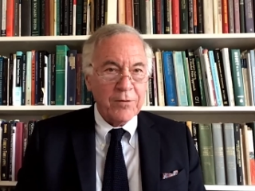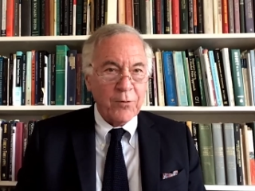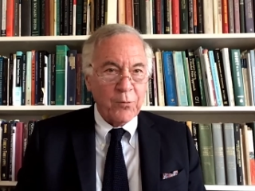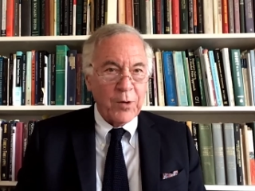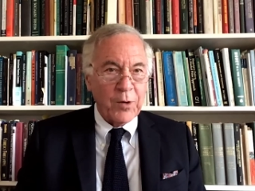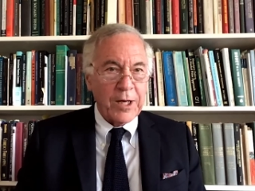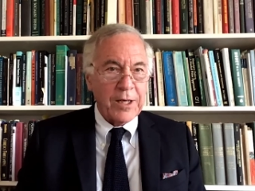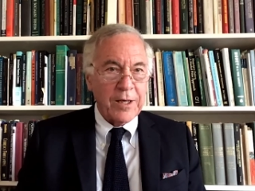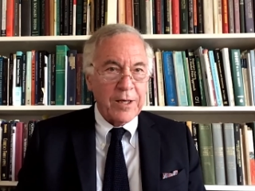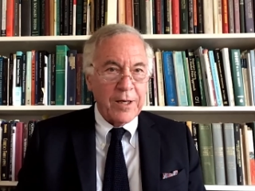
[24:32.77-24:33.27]
The
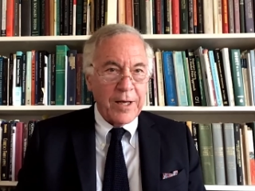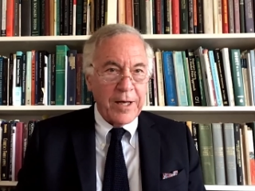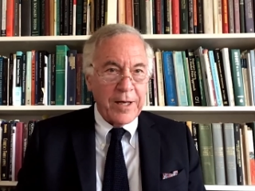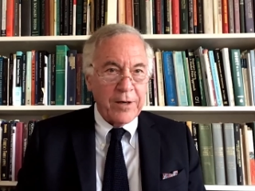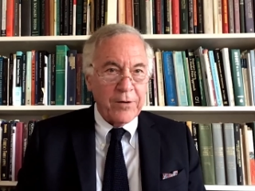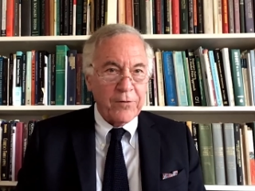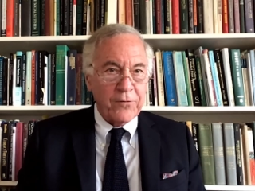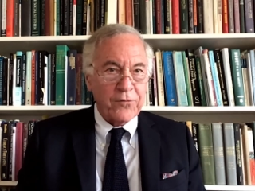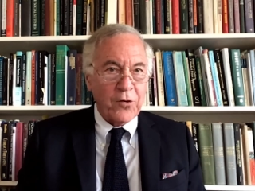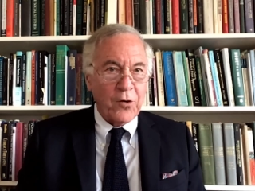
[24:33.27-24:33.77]

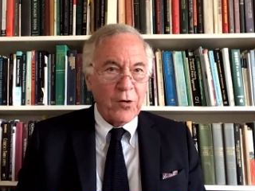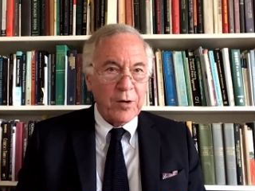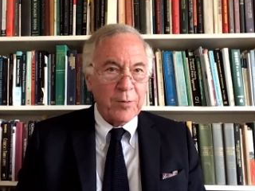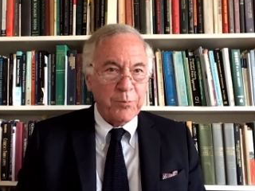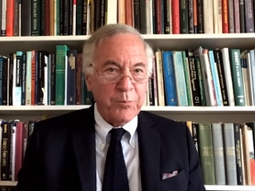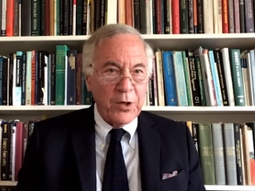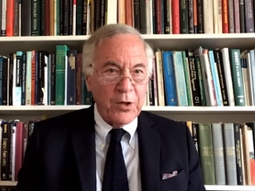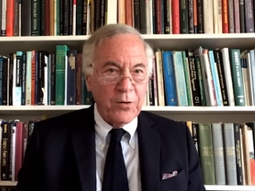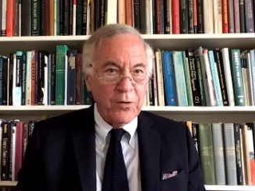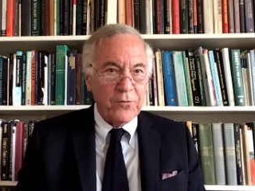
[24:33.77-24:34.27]
regulators are
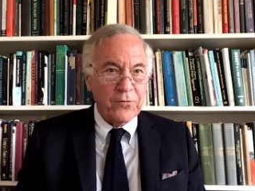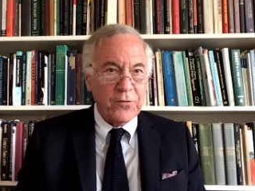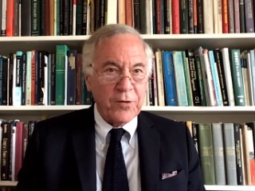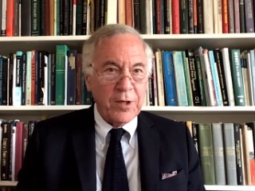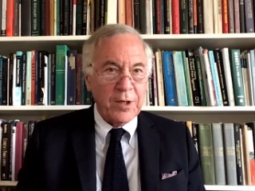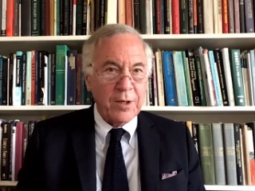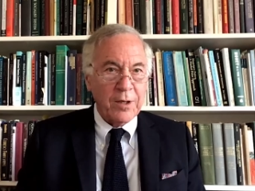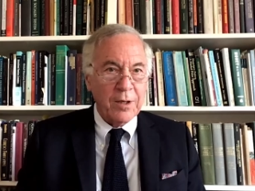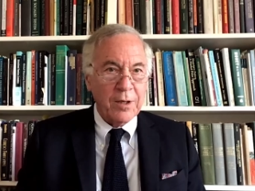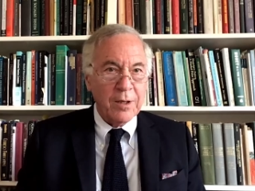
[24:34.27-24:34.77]

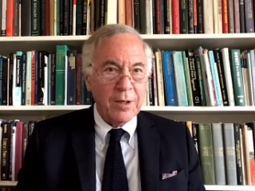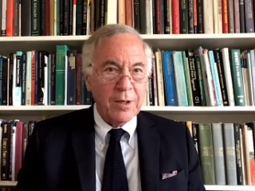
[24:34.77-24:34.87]
imposing